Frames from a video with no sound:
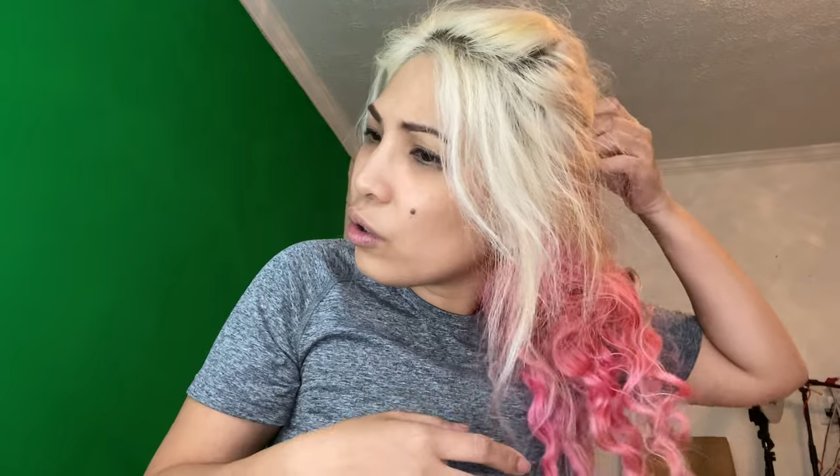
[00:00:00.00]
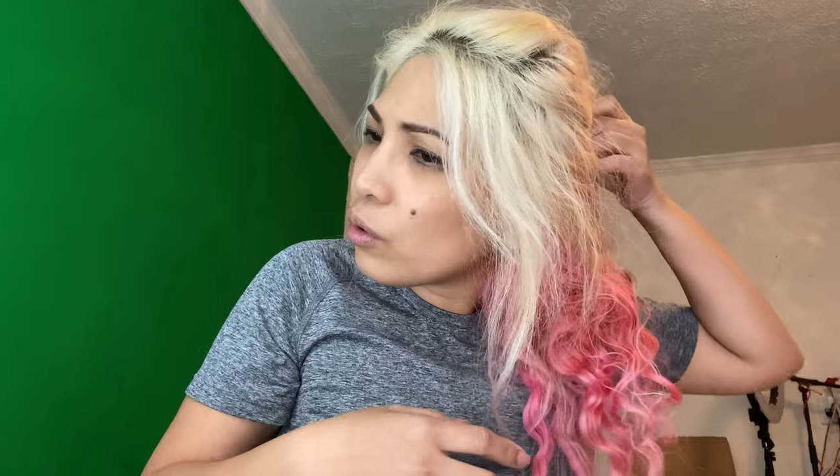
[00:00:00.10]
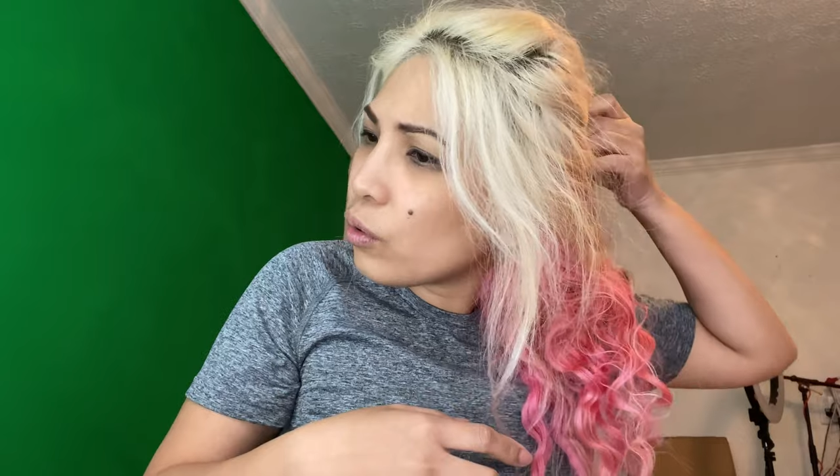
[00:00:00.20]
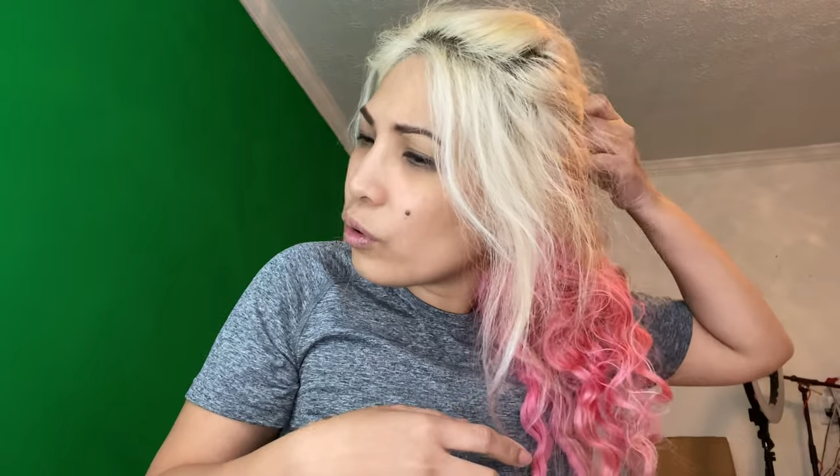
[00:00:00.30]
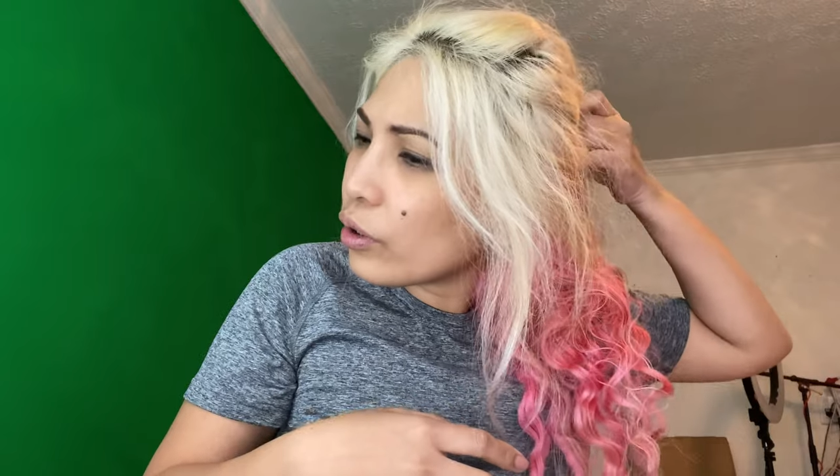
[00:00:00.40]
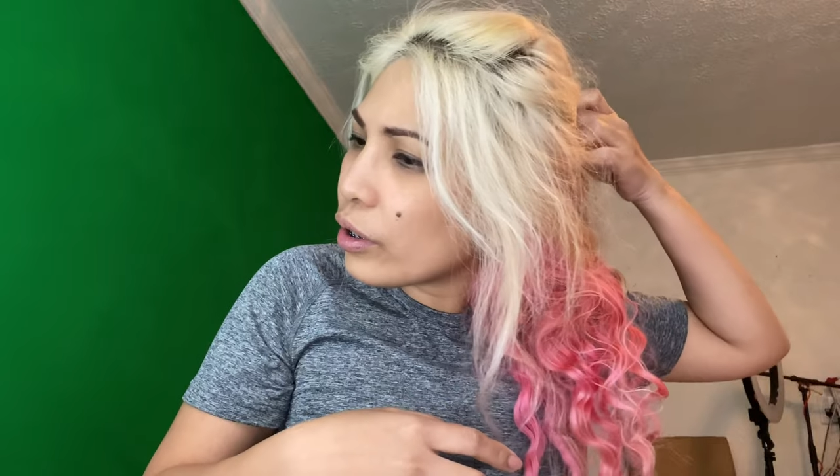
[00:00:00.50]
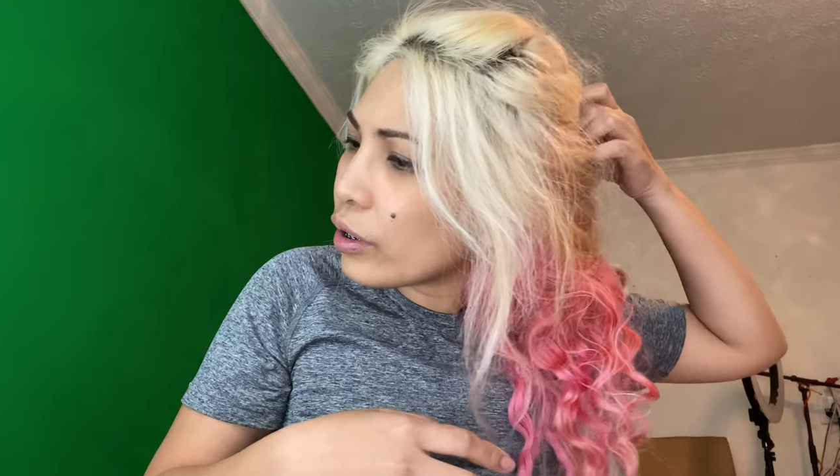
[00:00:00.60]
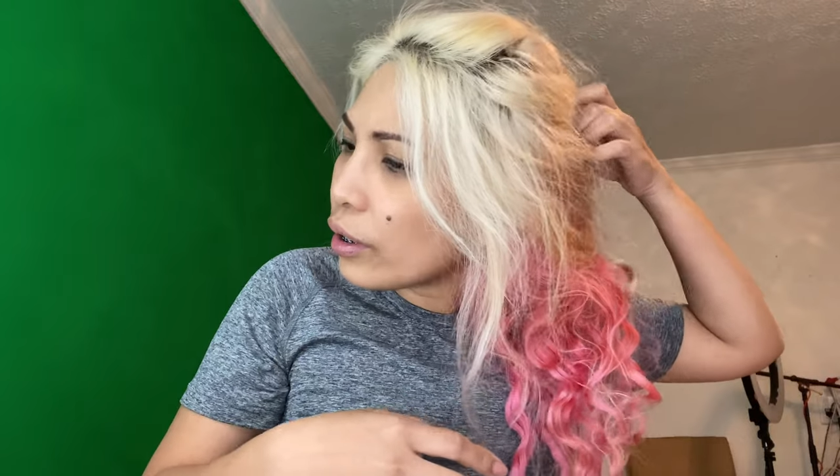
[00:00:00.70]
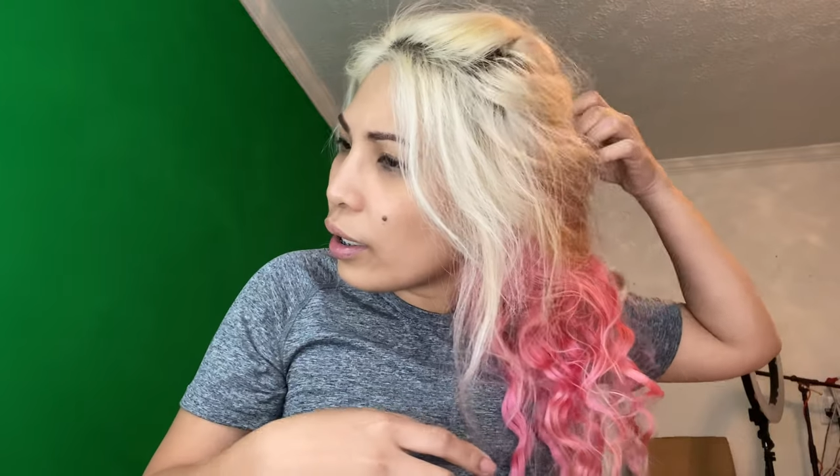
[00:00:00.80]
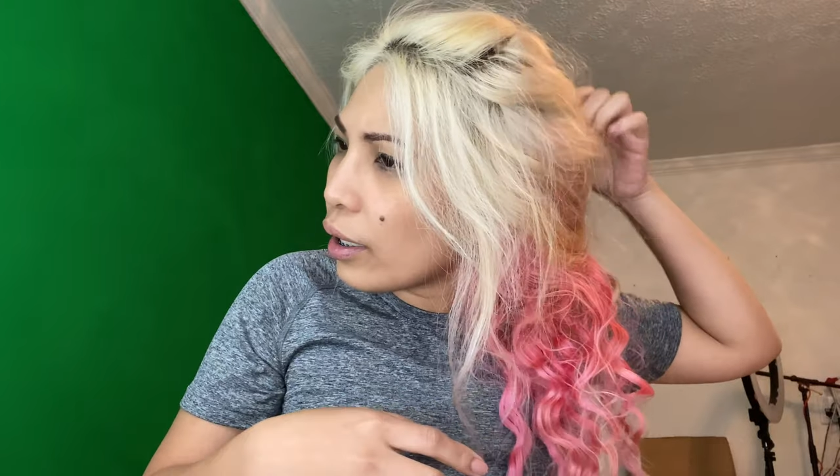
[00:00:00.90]

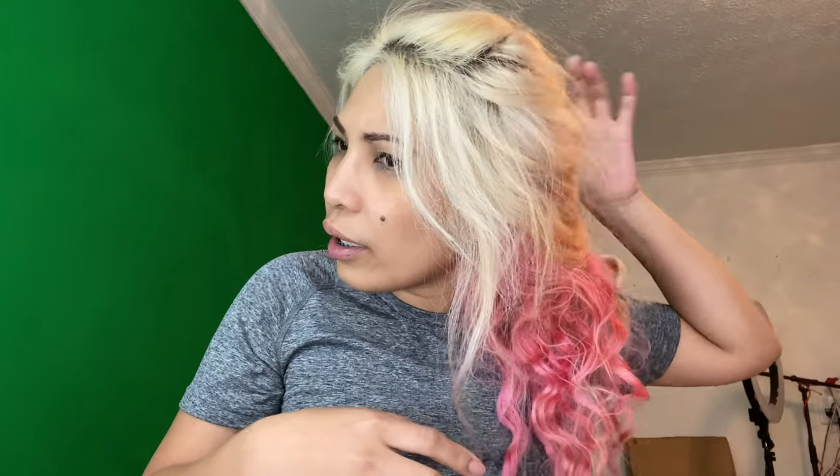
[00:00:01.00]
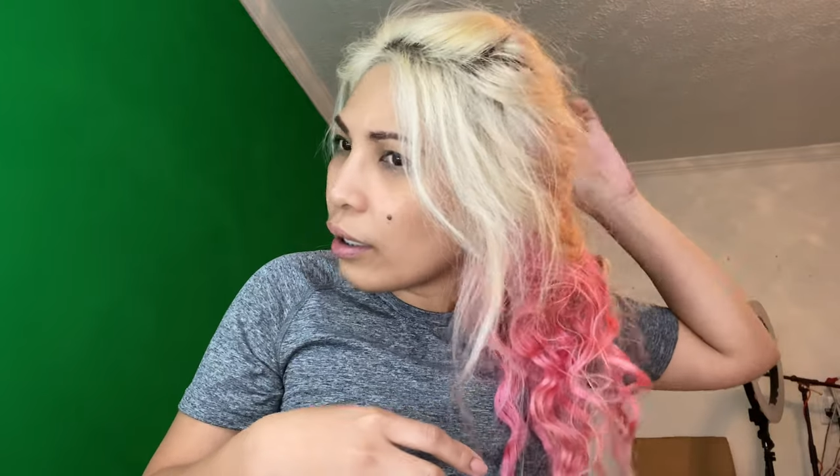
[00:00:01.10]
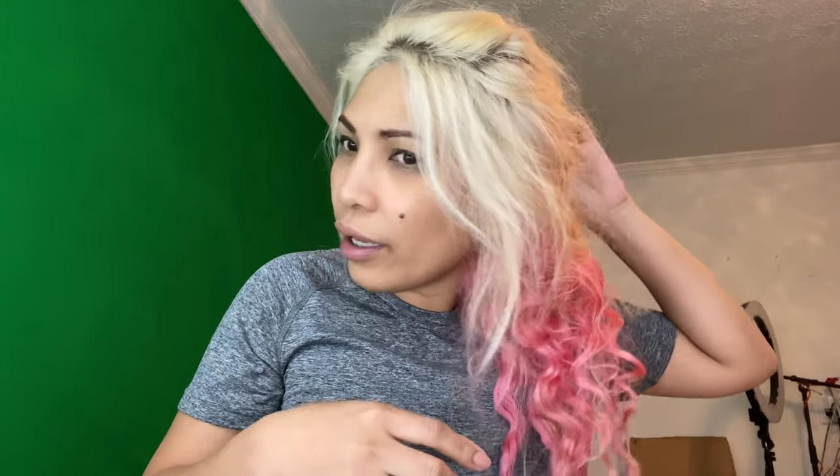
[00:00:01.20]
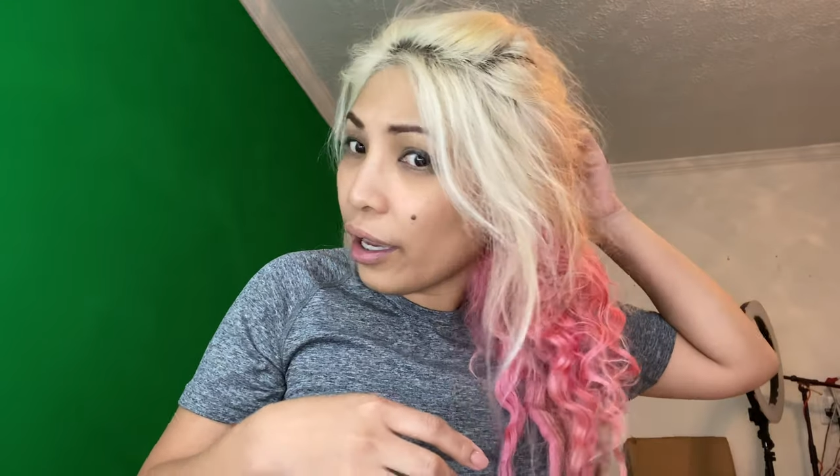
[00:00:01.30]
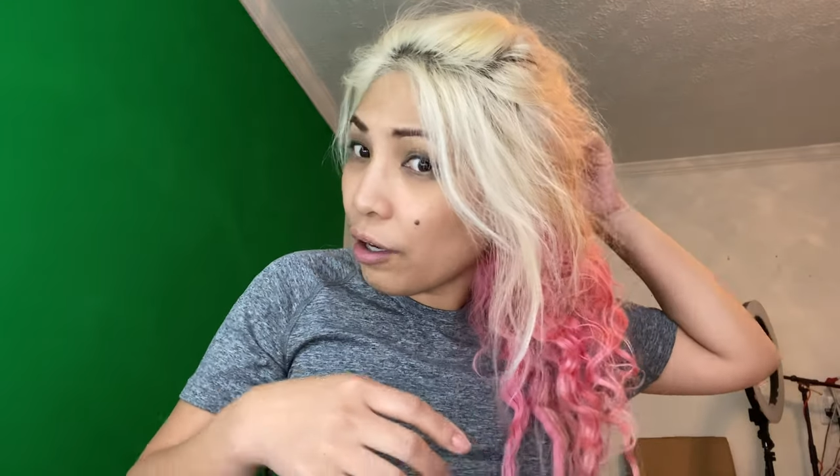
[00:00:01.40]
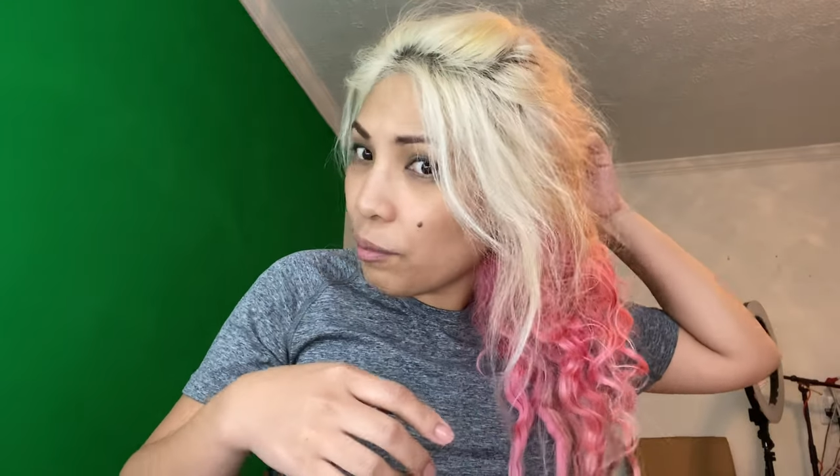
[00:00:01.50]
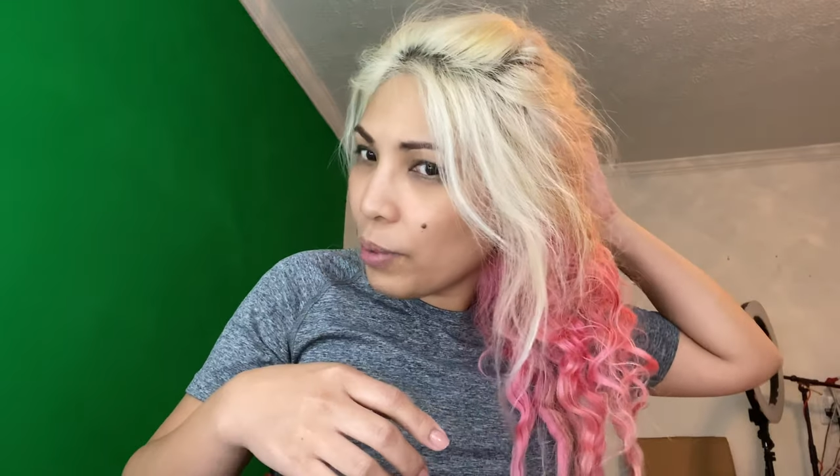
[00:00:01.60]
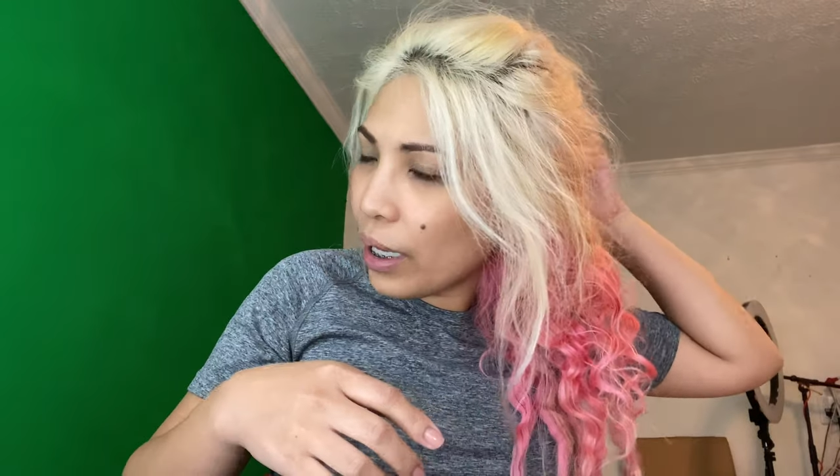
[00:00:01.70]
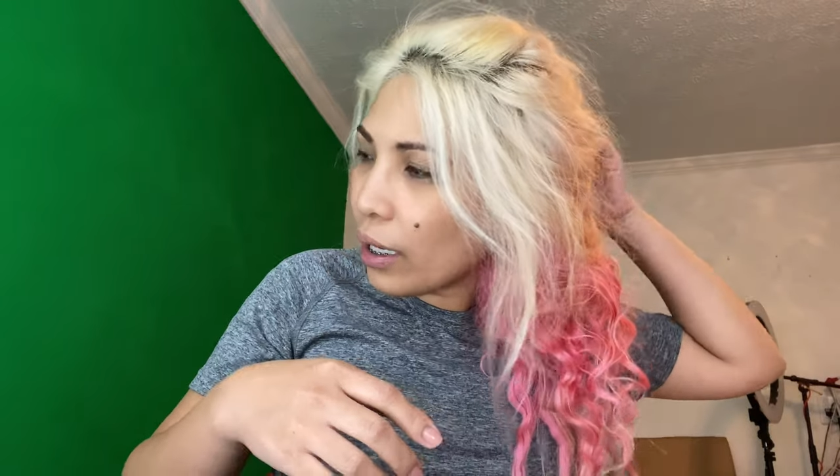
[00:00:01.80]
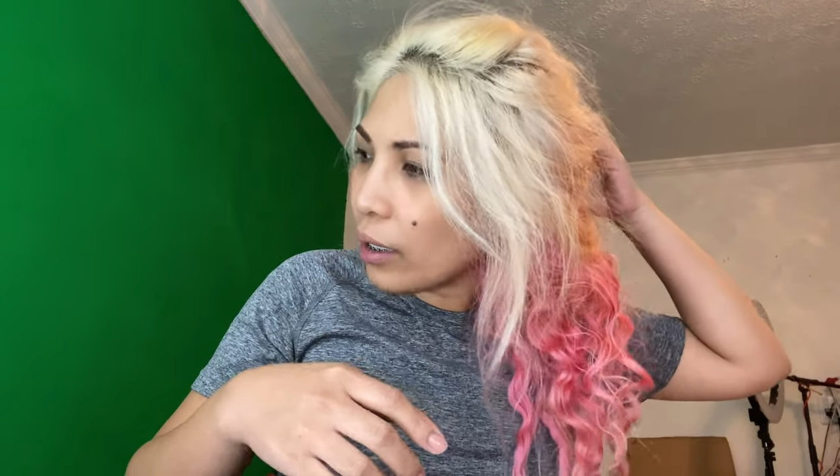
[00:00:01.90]
or a
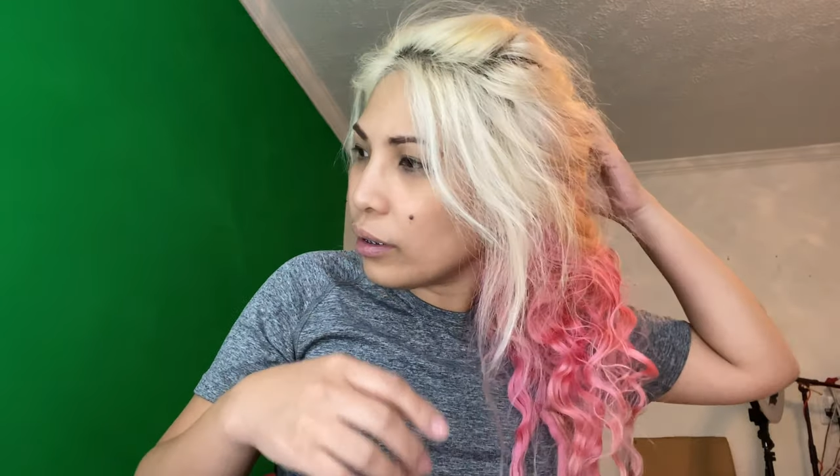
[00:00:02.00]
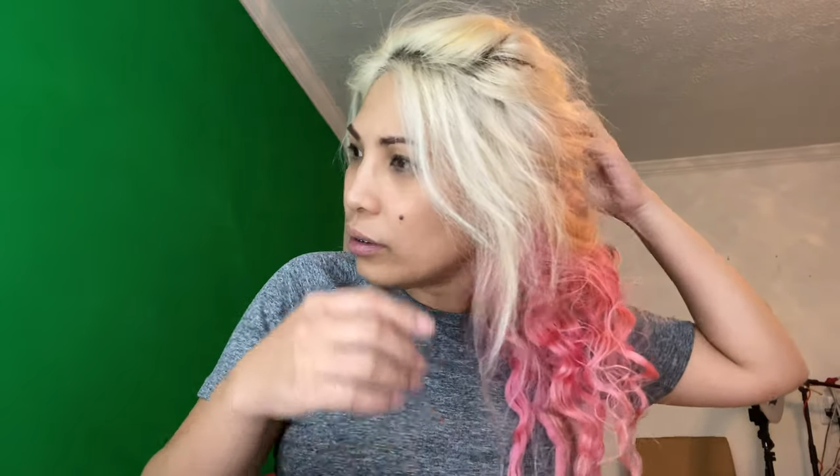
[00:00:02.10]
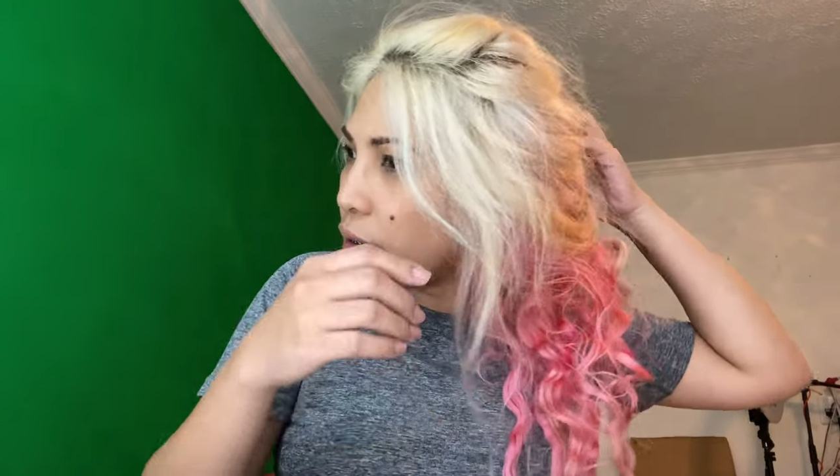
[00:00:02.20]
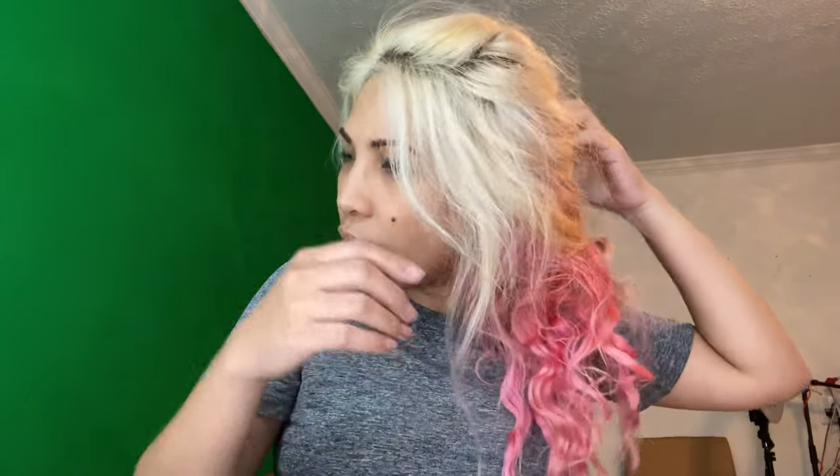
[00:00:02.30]
hairband,